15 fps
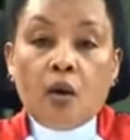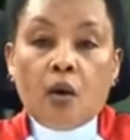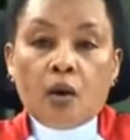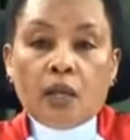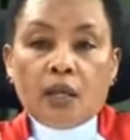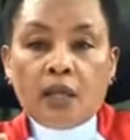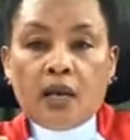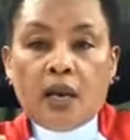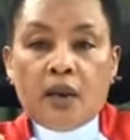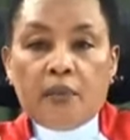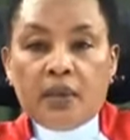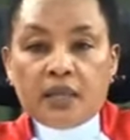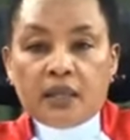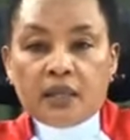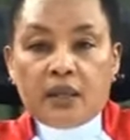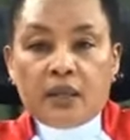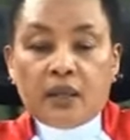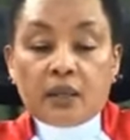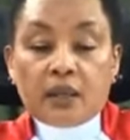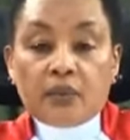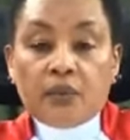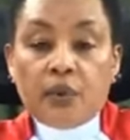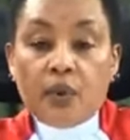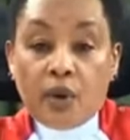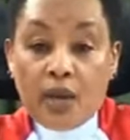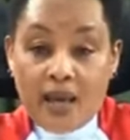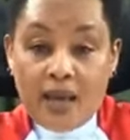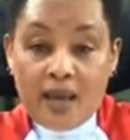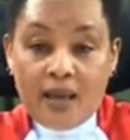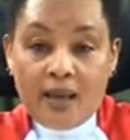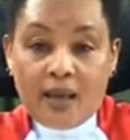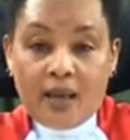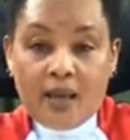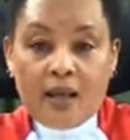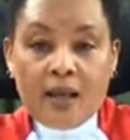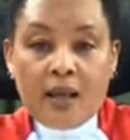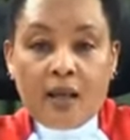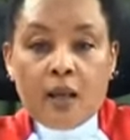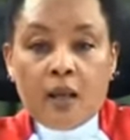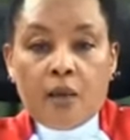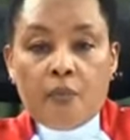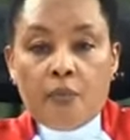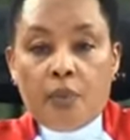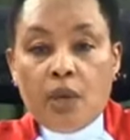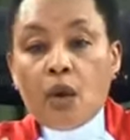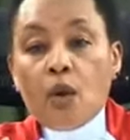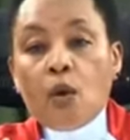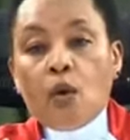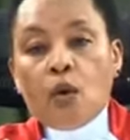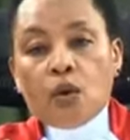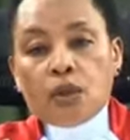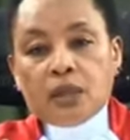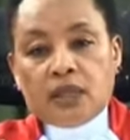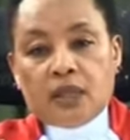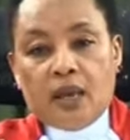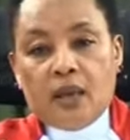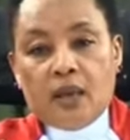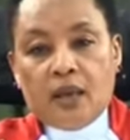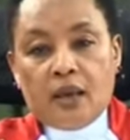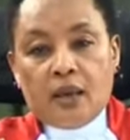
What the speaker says: on the numbers in 34A, B, or C?